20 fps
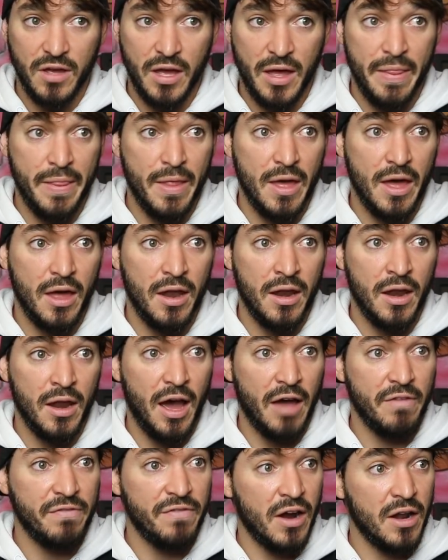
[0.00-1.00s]
And then
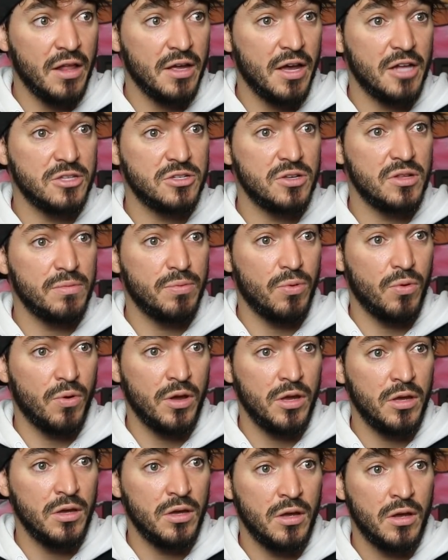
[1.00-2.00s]
I finally got to the
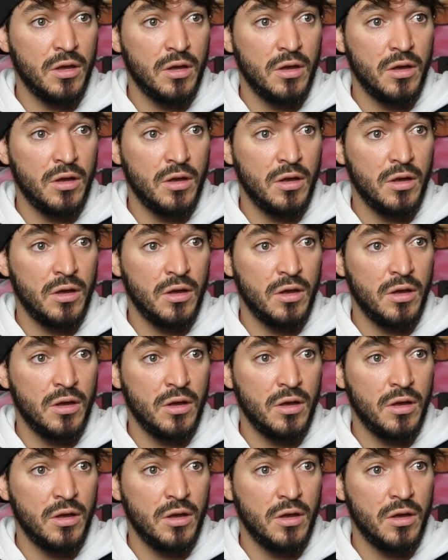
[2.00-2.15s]
point